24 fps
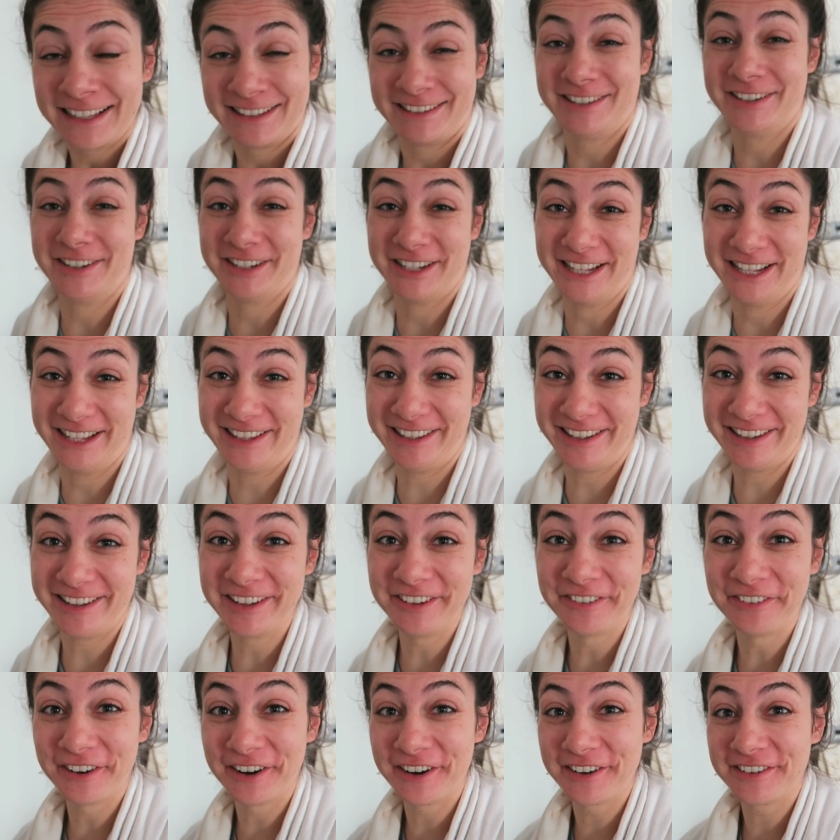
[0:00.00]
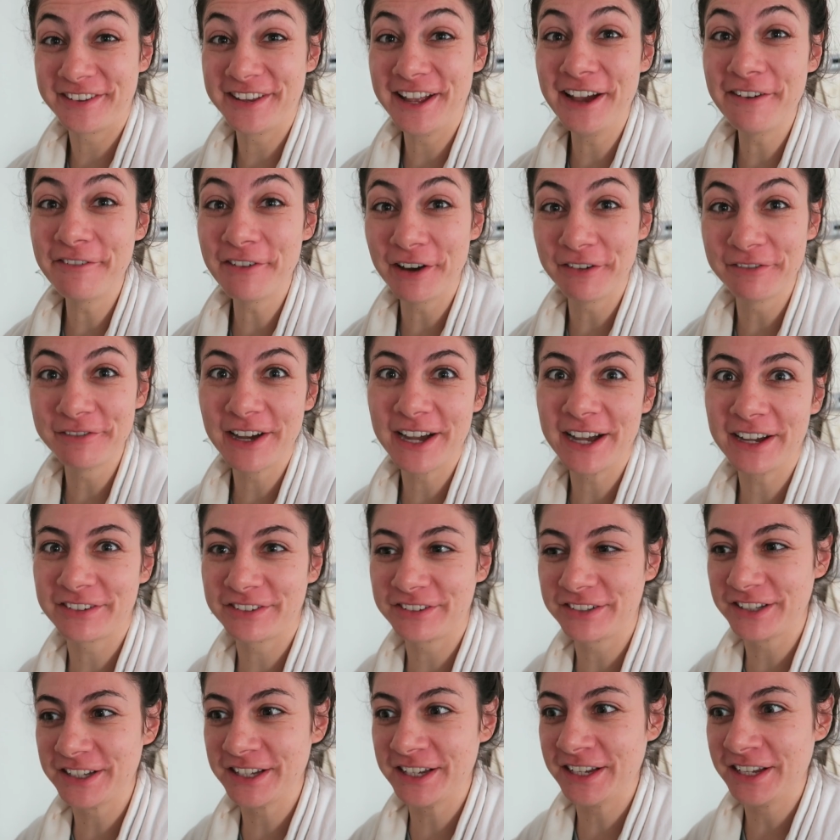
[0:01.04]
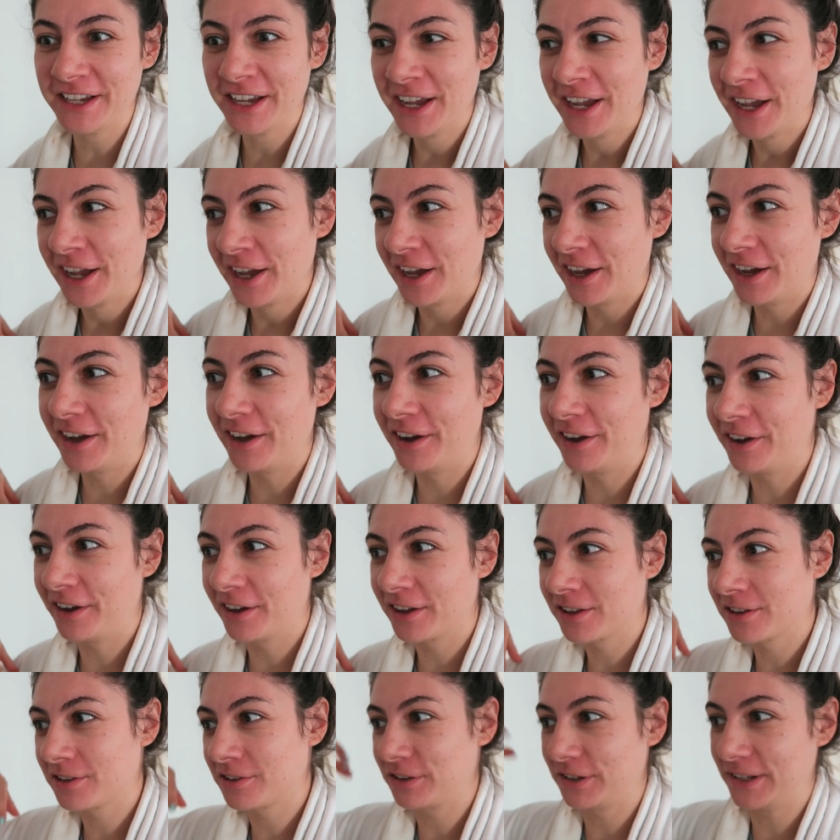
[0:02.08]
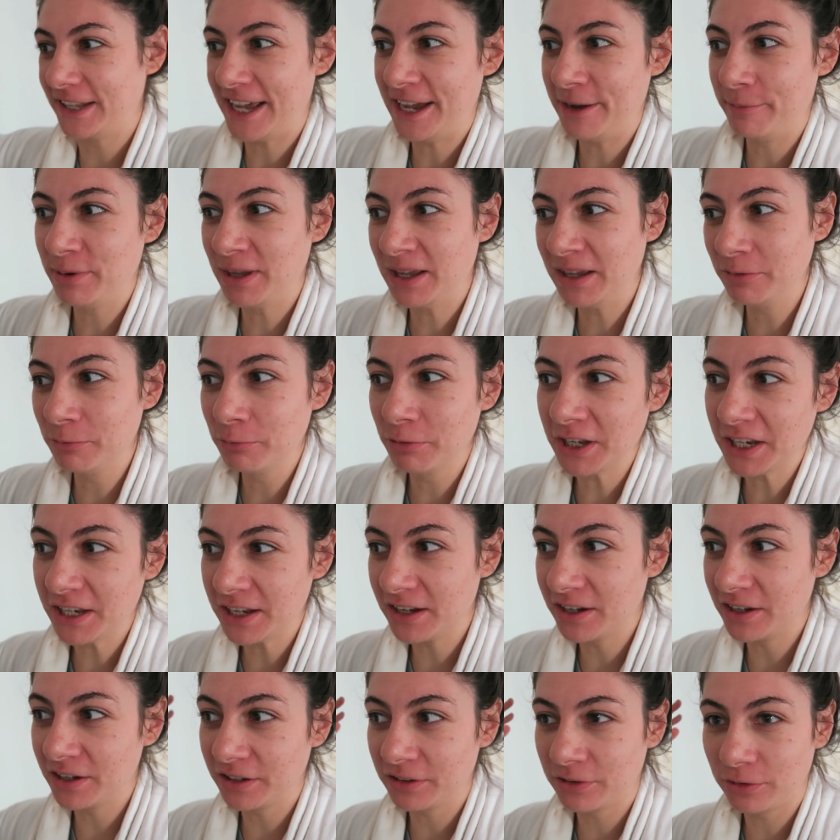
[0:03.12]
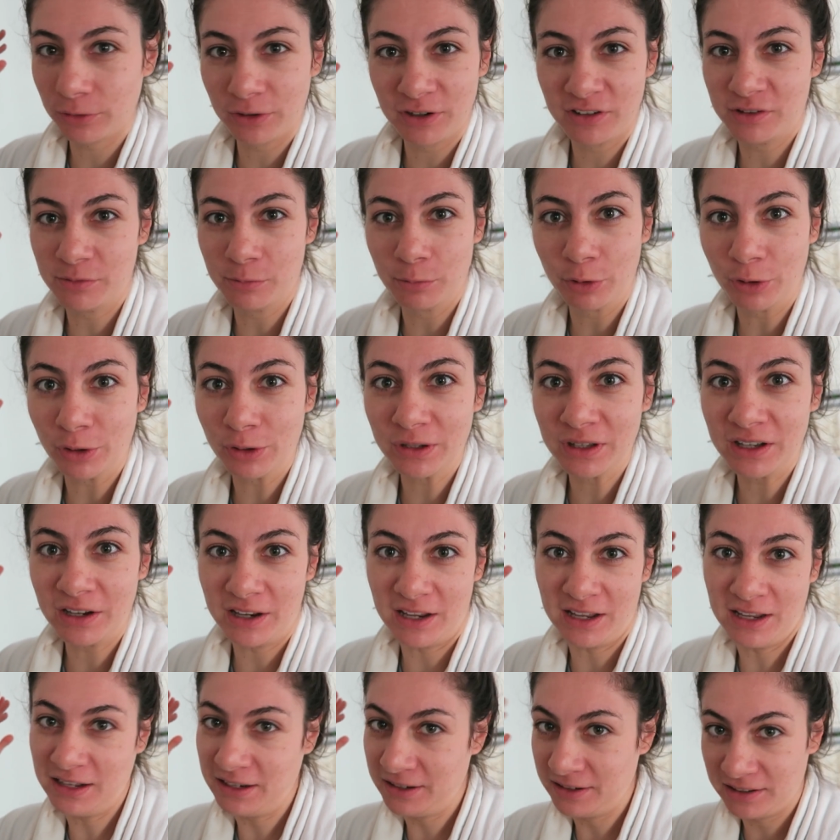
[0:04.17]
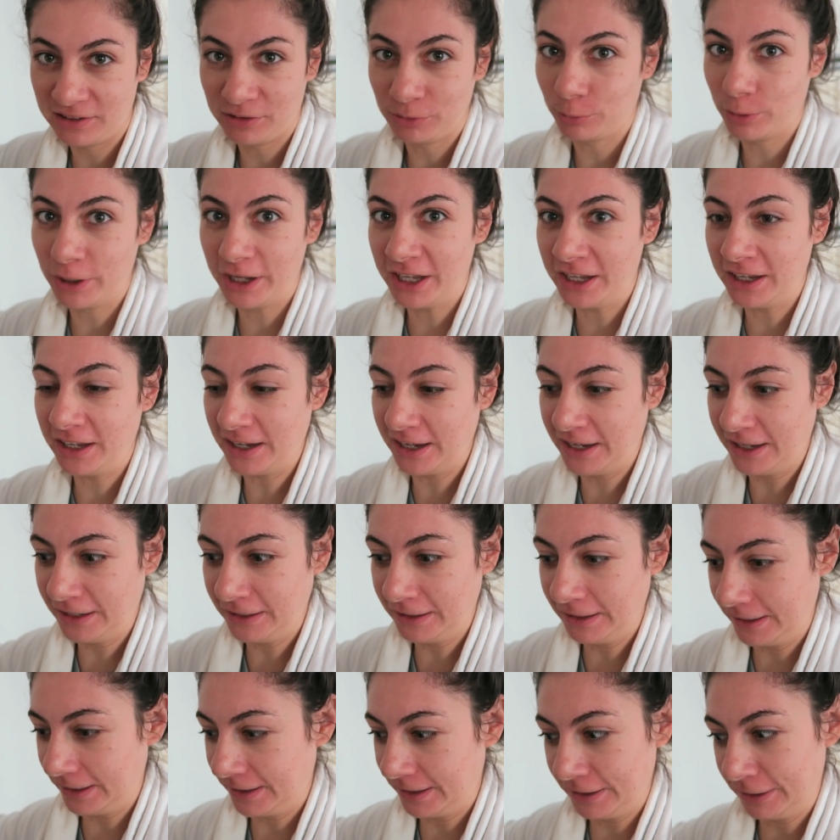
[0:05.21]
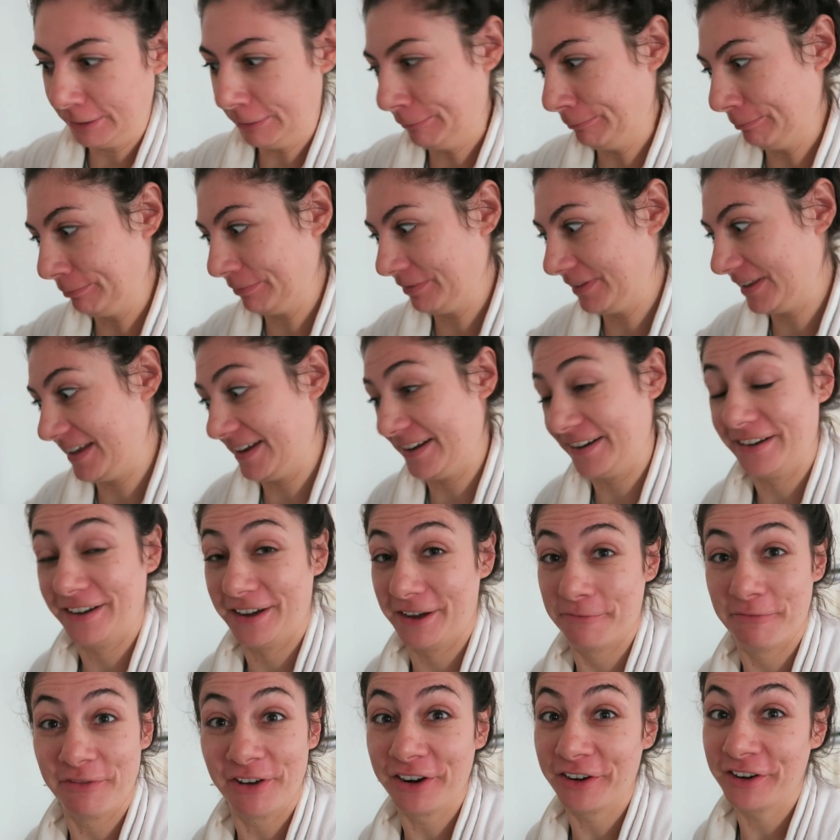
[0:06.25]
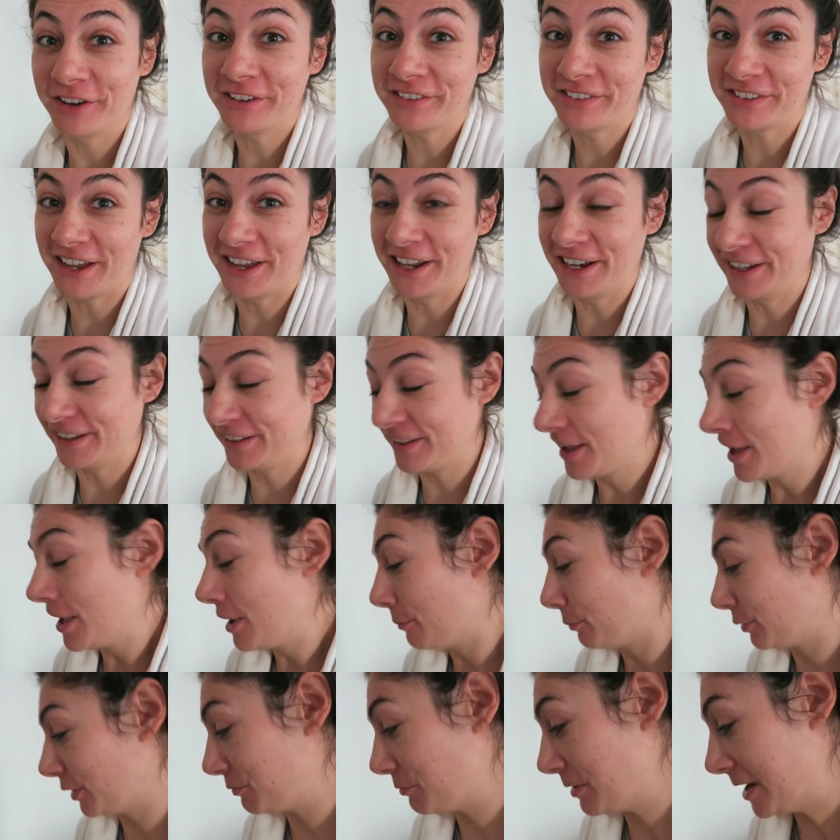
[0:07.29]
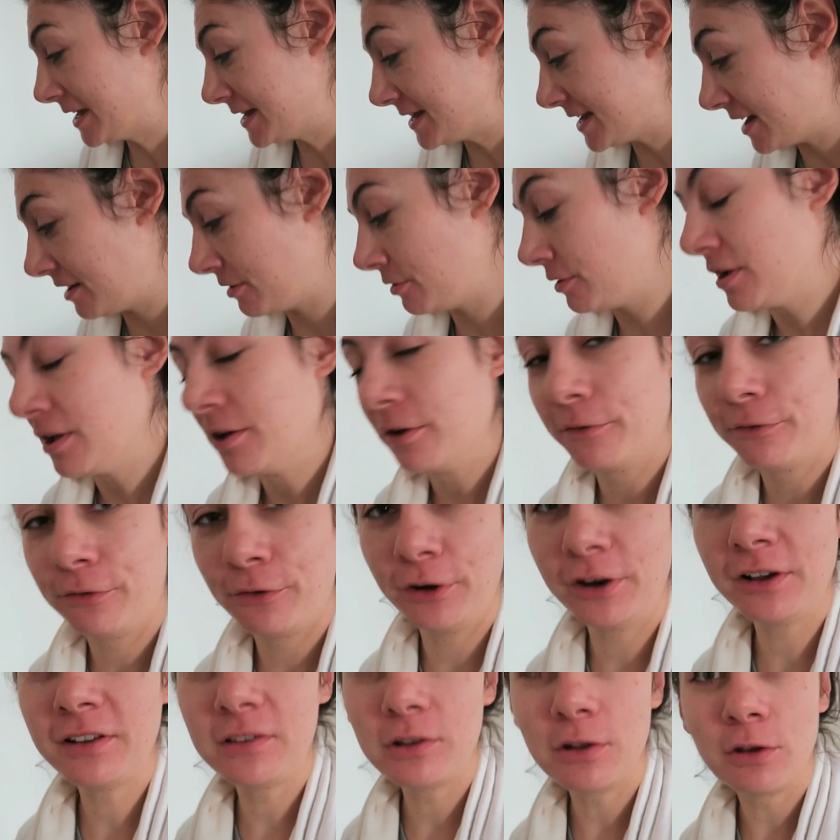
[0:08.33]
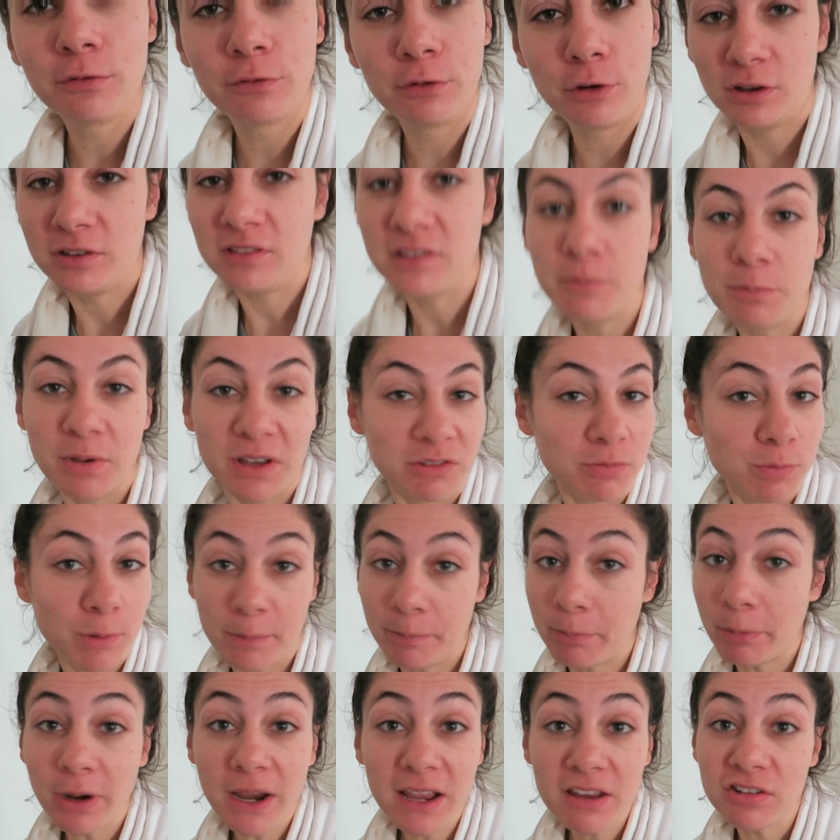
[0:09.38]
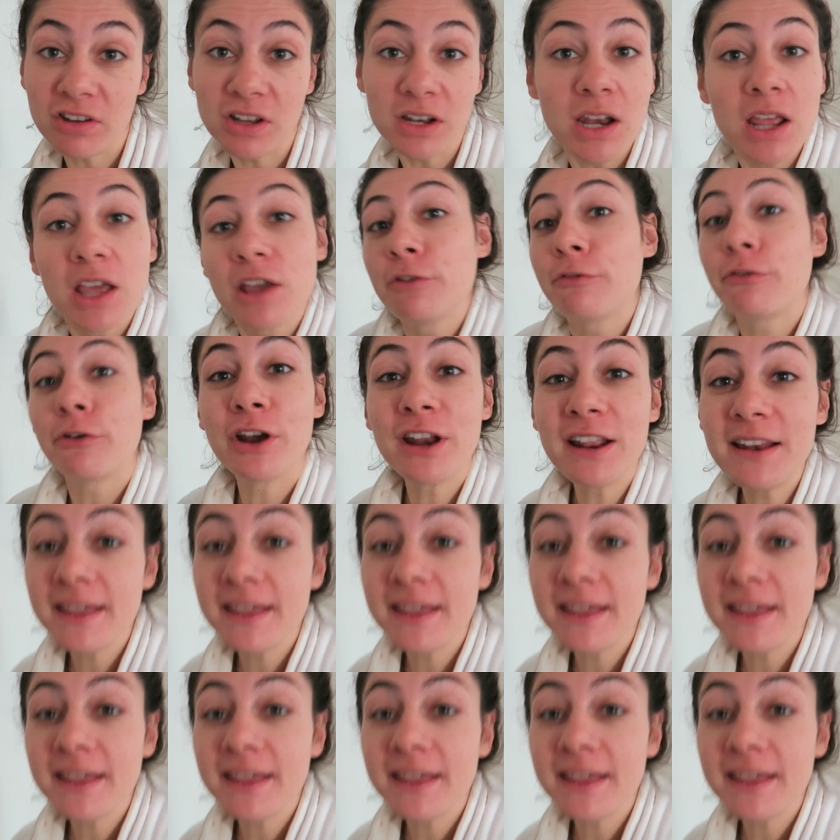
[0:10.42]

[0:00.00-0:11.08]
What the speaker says: So this is the first time I'm actually collabing with a tourism board in this way, and yeah, I'm very excited. But right now, first the best preparation for